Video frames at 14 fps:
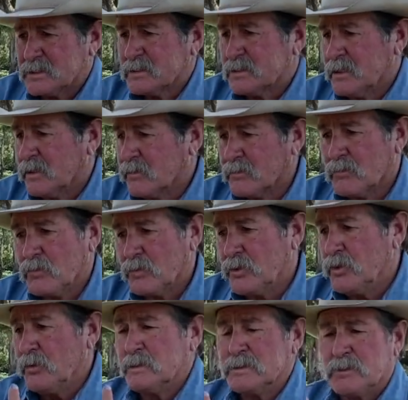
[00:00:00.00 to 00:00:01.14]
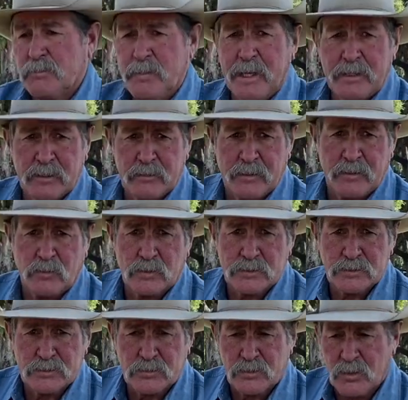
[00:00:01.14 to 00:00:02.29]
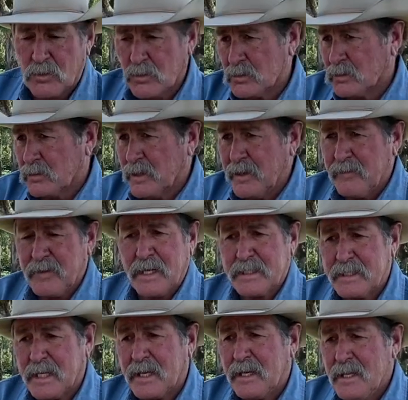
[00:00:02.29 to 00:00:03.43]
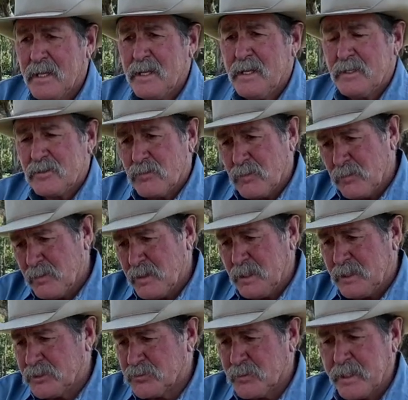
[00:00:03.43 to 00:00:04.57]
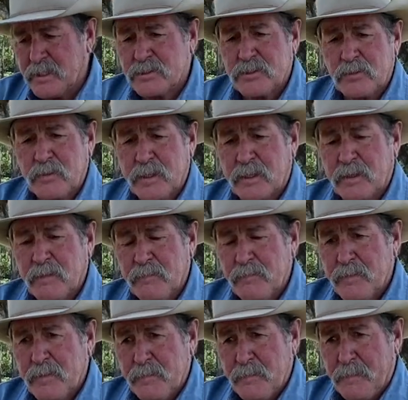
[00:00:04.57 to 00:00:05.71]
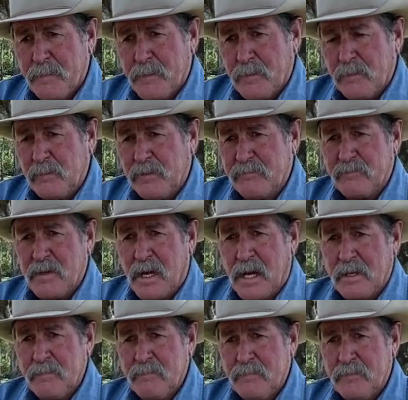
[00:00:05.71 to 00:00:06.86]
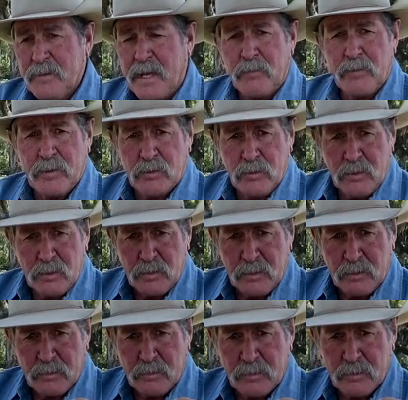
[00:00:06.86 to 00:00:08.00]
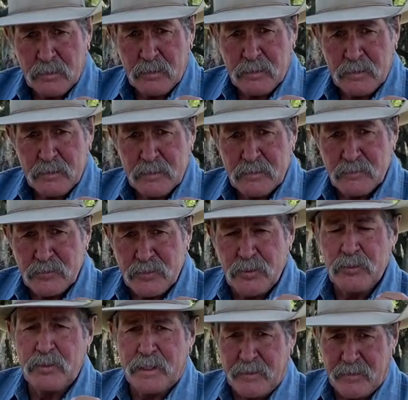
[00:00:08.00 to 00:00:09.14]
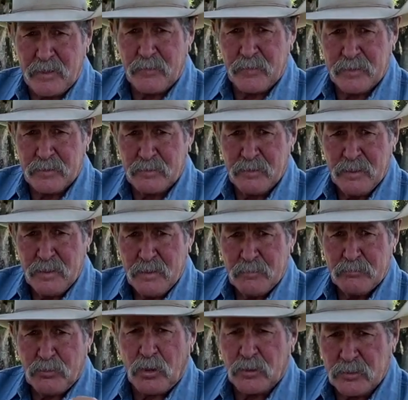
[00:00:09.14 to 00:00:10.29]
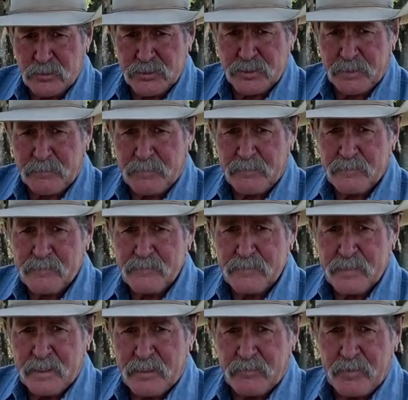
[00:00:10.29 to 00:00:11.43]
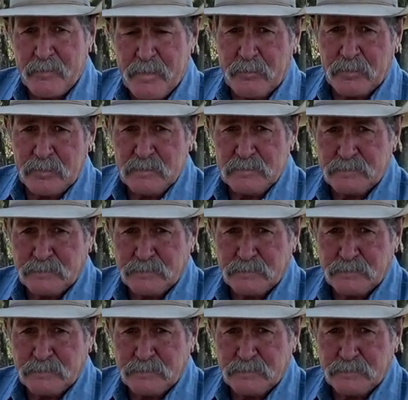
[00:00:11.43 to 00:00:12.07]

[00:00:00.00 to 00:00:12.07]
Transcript: you know, humans are better and horses are lower or anything like that. We really treat it to where we've got that real unity, that real partnership. And remember